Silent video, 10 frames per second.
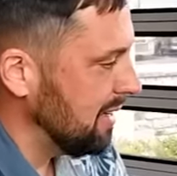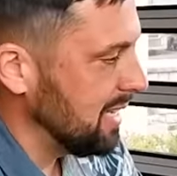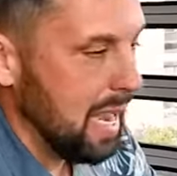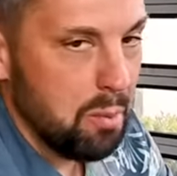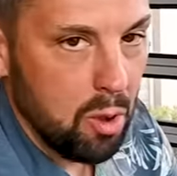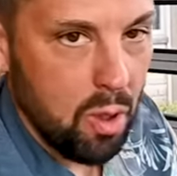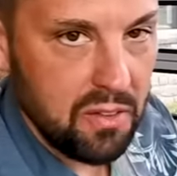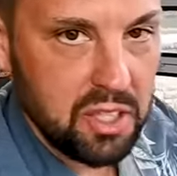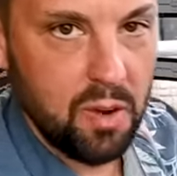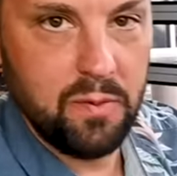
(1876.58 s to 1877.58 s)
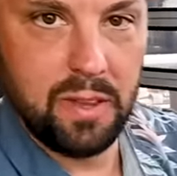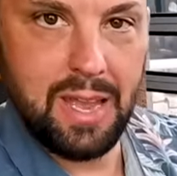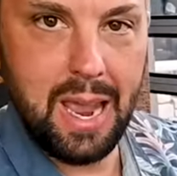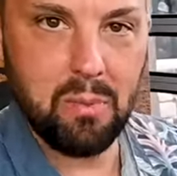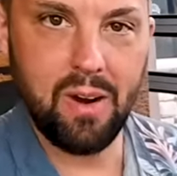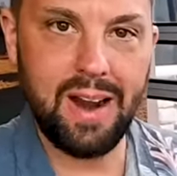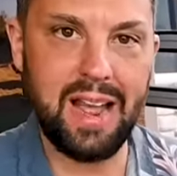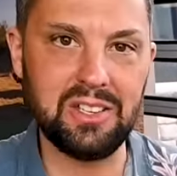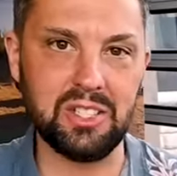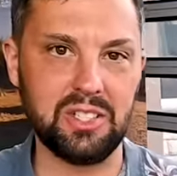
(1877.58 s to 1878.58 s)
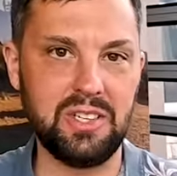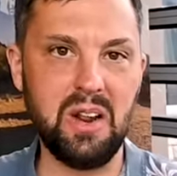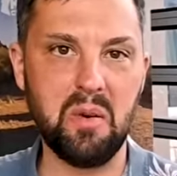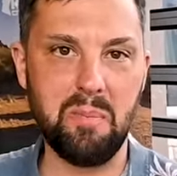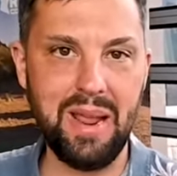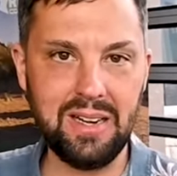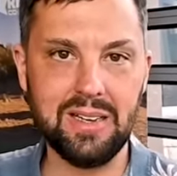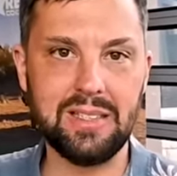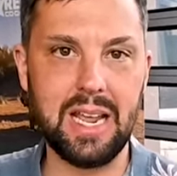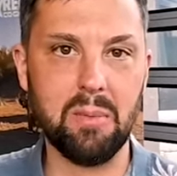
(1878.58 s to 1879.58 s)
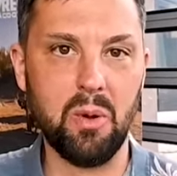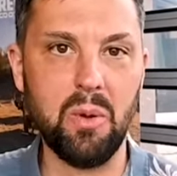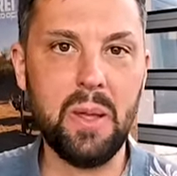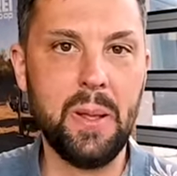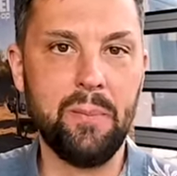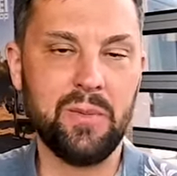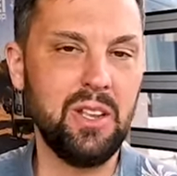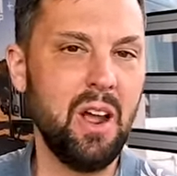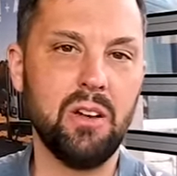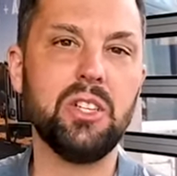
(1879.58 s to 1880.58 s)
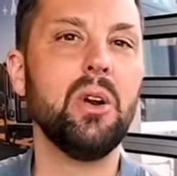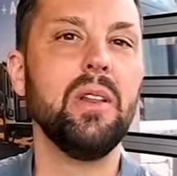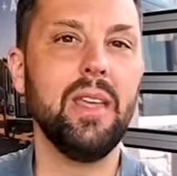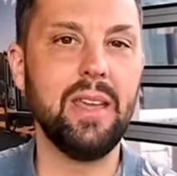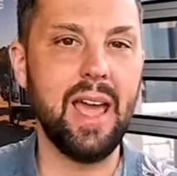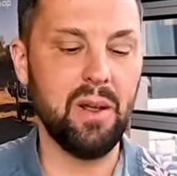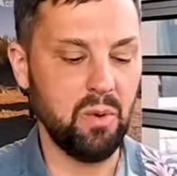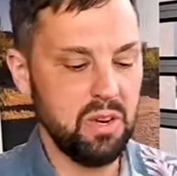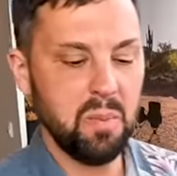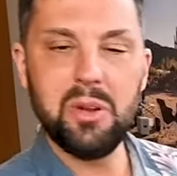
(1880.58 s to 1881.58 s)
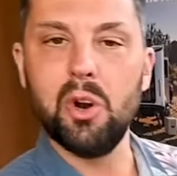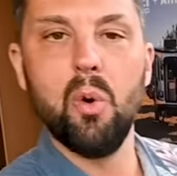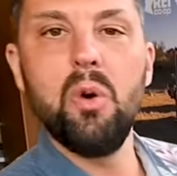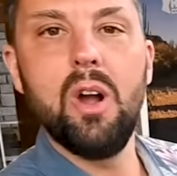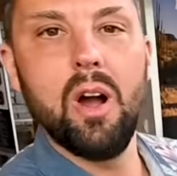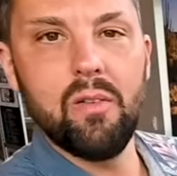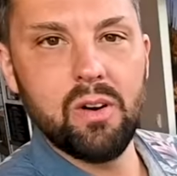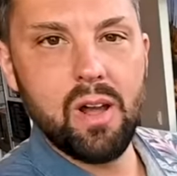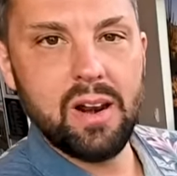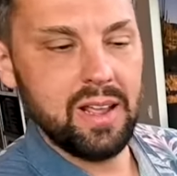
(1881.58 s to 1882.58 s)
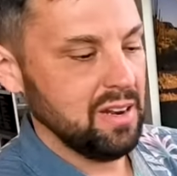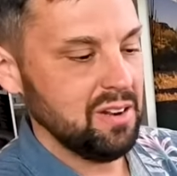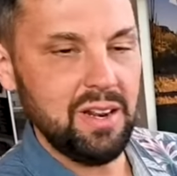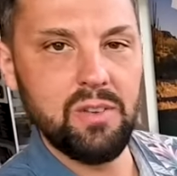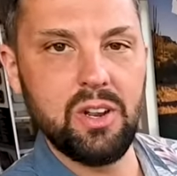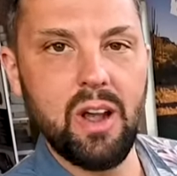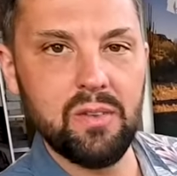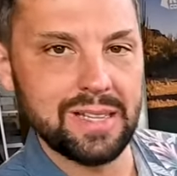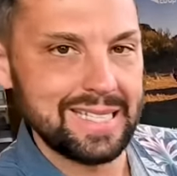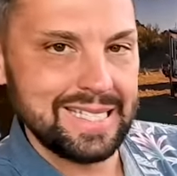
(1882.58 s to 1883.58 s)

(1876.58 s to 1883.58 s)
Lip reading: tablecloth. So if the campground has a standard picnic table, you know how dirty they get. Well, you can put your own cover on it and you can even cover the